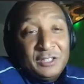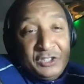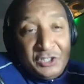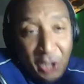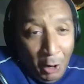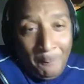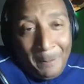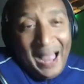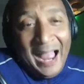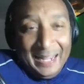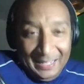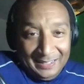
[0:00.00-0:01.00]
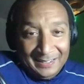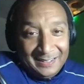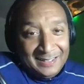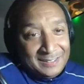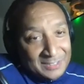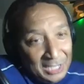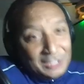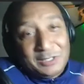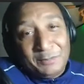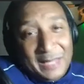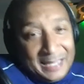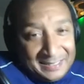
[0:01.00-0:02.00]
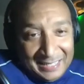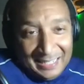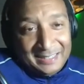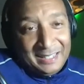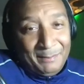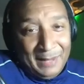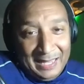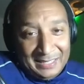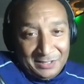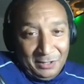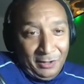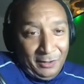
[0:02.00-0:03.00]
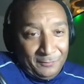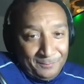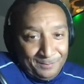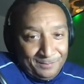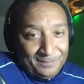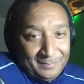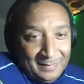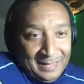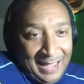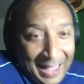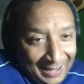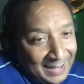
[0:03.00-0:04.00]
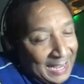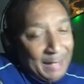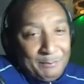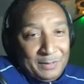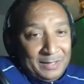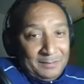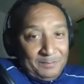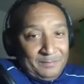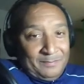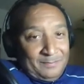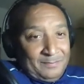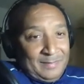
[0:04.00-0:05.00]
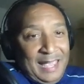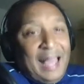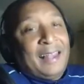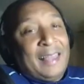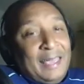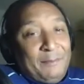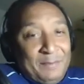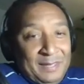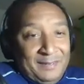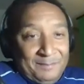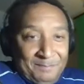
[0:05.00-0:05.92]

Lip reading: Joe Biden tells them they can take their mask off. Holla at me. Holla at me.